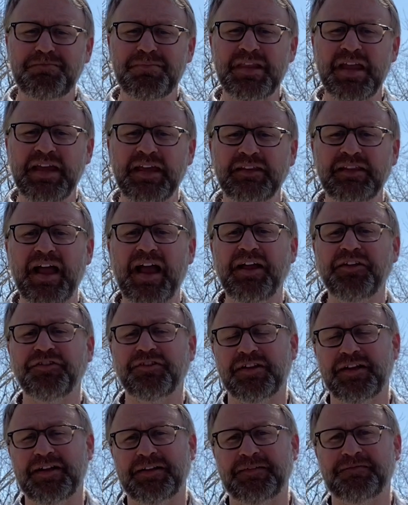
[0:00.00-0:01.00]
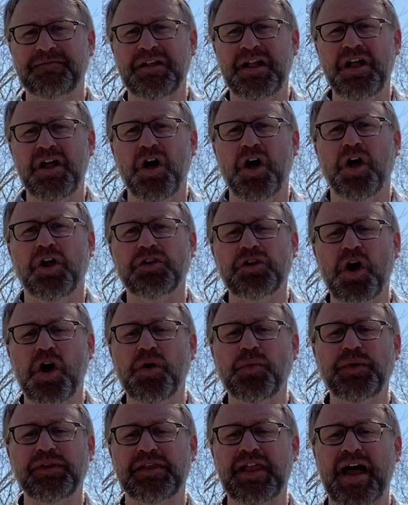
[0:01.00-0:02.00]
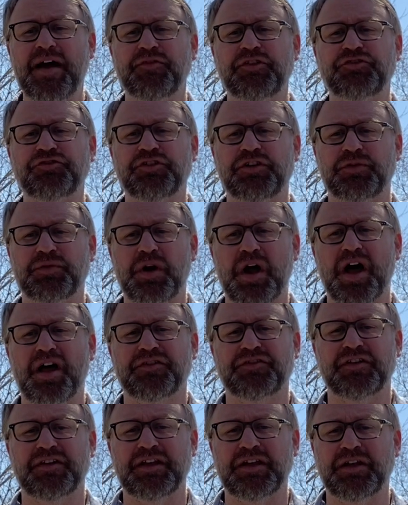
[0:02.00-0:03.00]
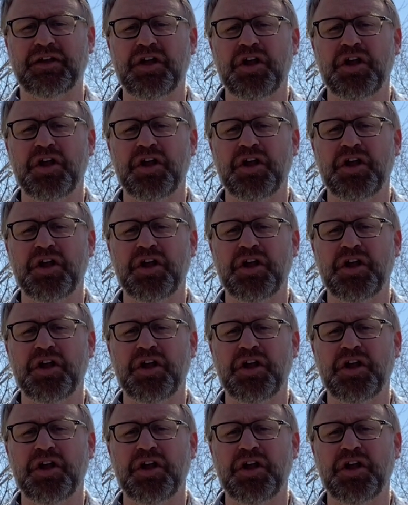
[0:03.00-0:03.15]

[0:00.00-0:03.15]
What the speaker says: And lastly, along with lavish generosity,